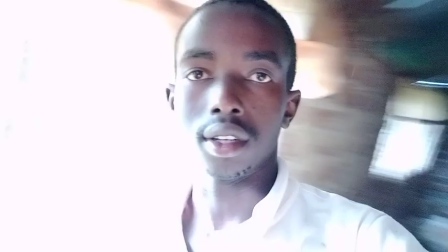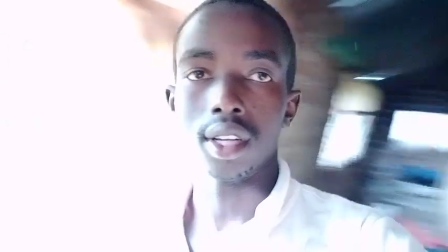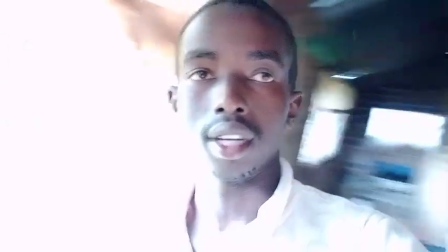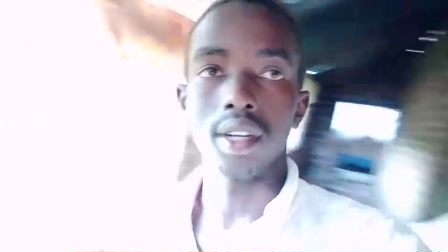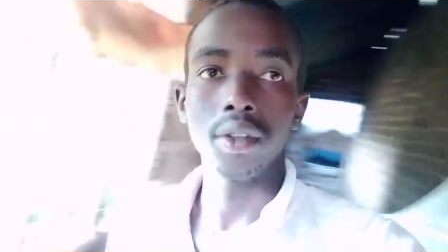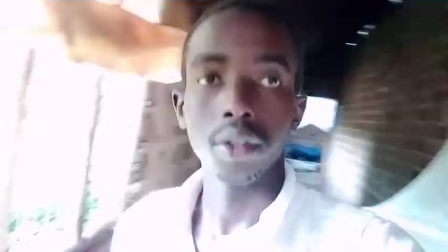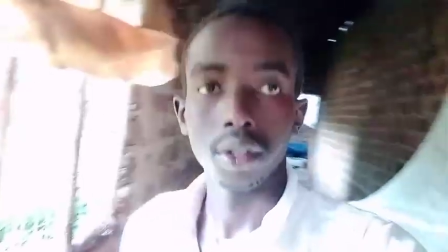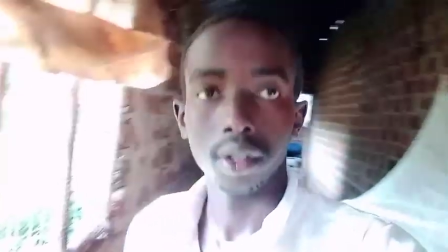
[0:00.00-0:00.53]

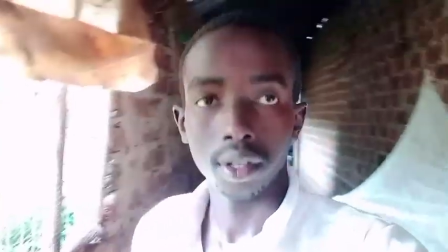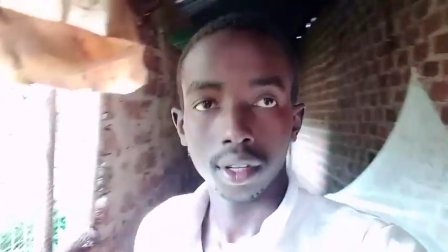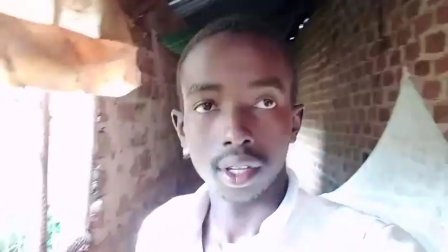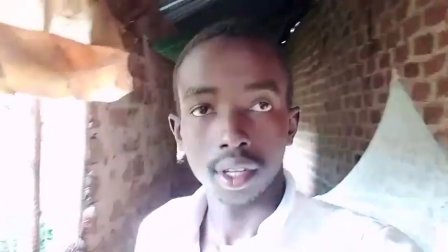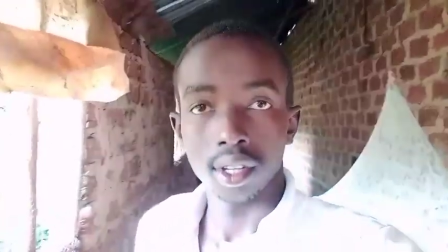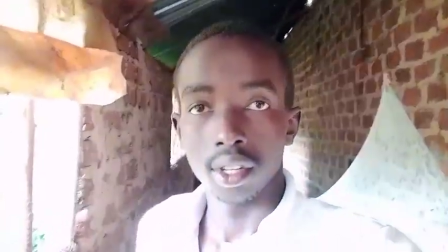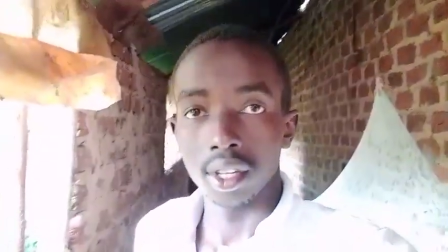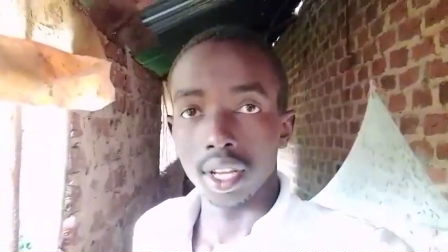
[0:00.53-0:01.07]
Now, I
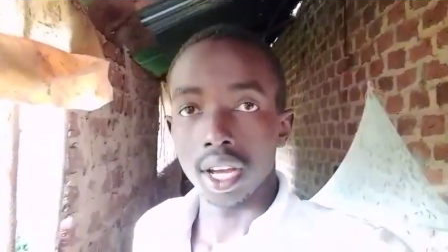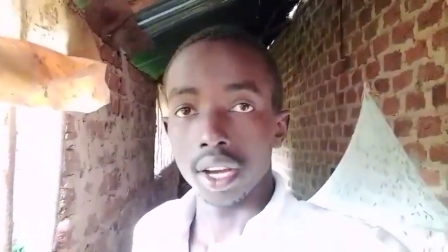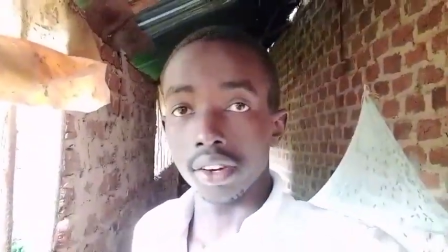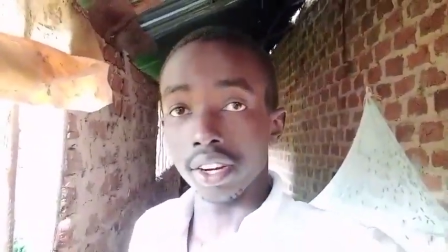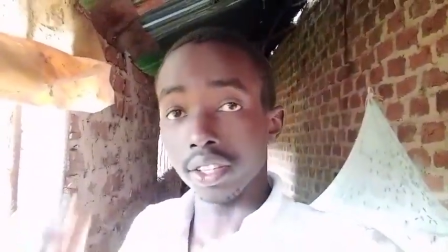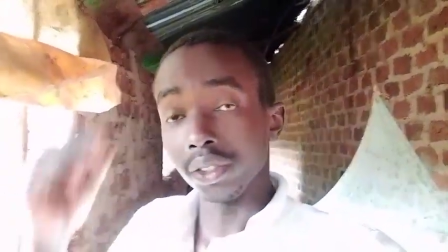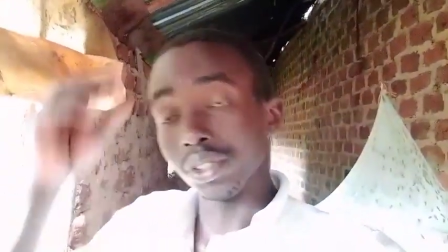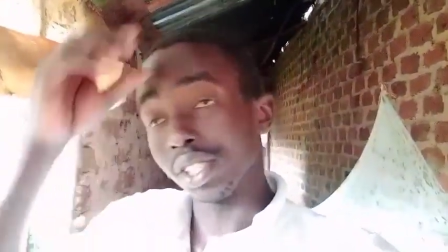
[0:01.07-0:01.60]

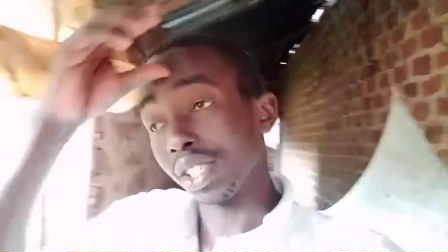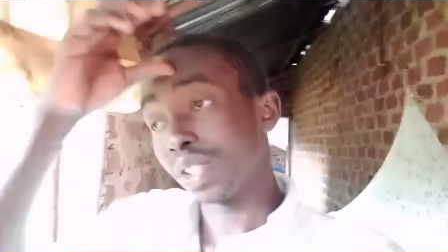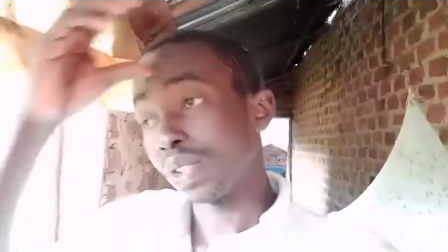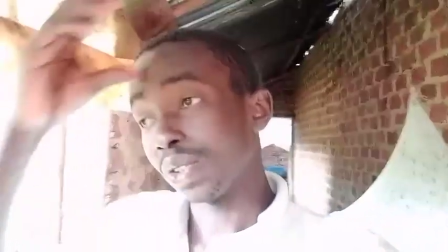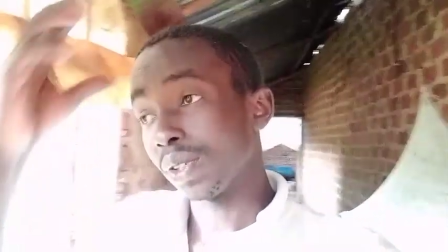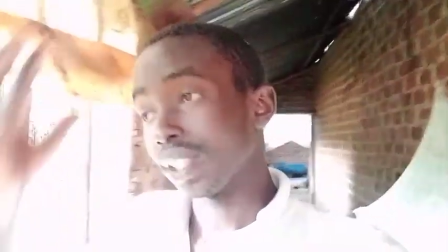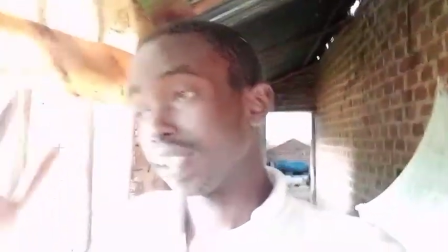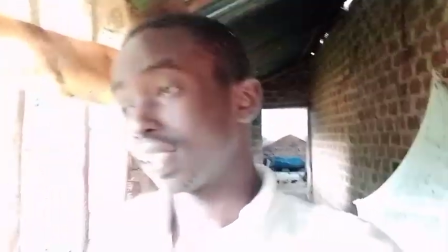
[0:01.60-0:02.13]
want to take
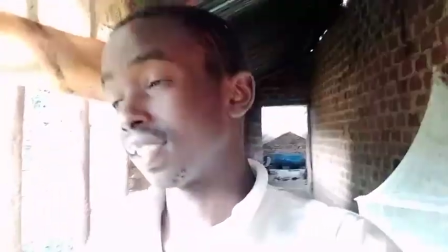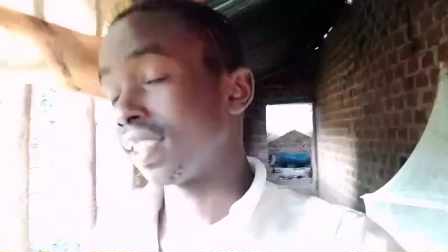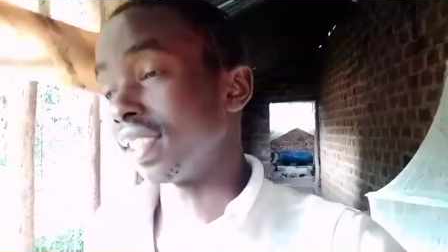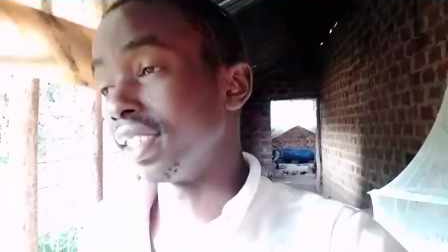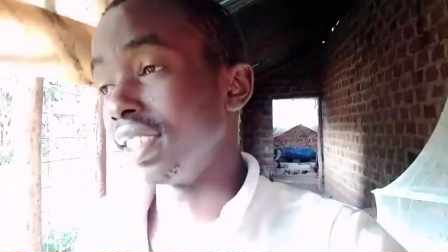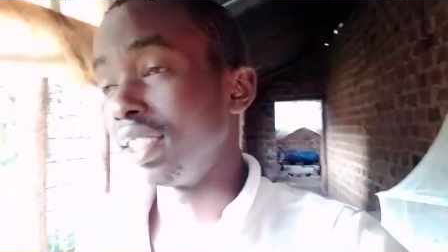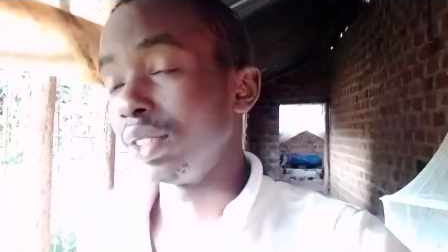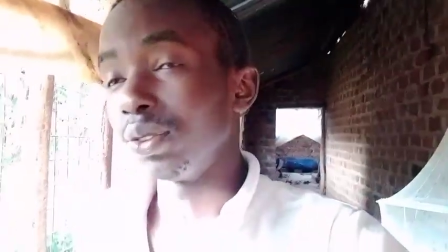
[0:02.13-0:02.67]
it, you can see
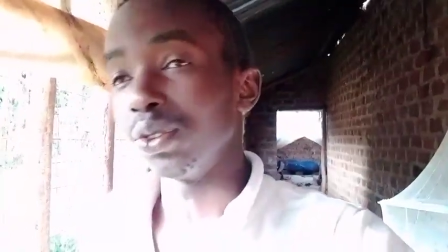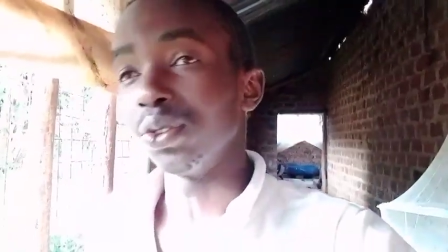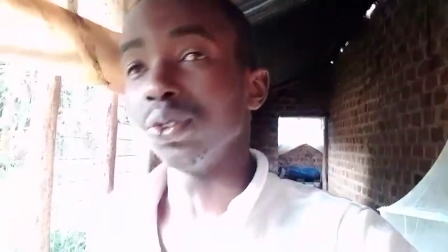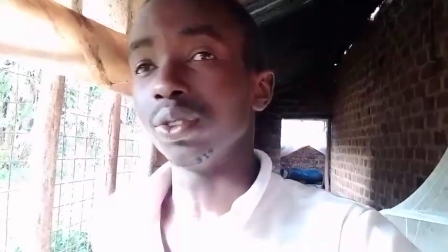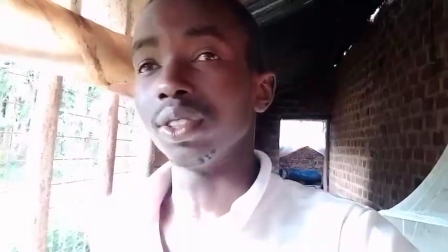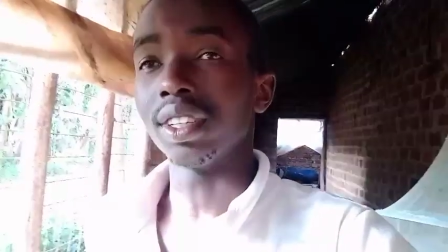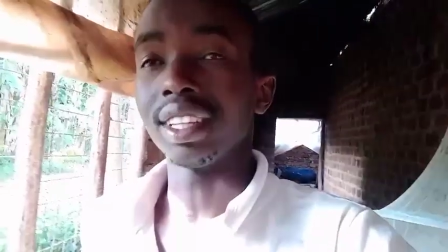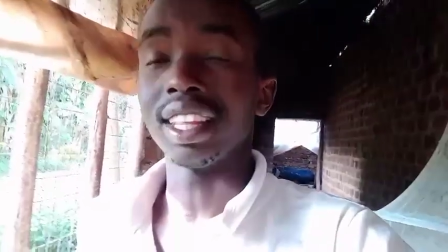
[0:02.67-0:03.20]
the
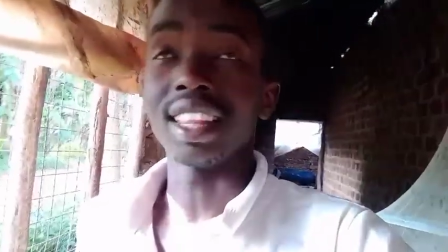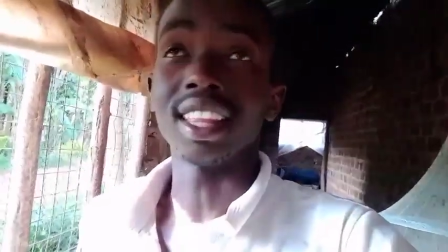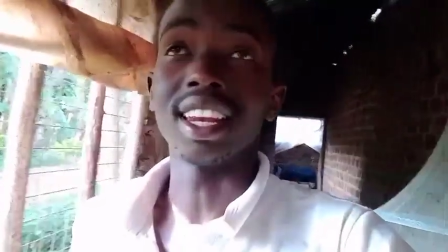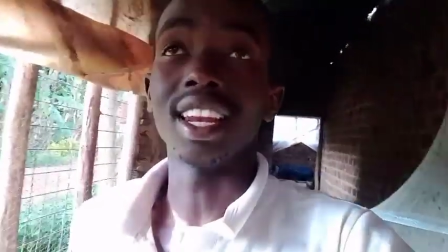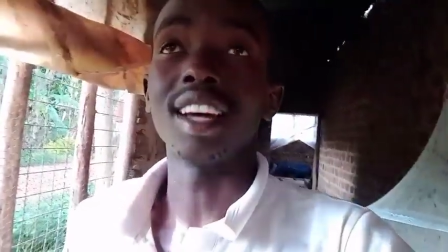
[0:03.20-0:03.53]
other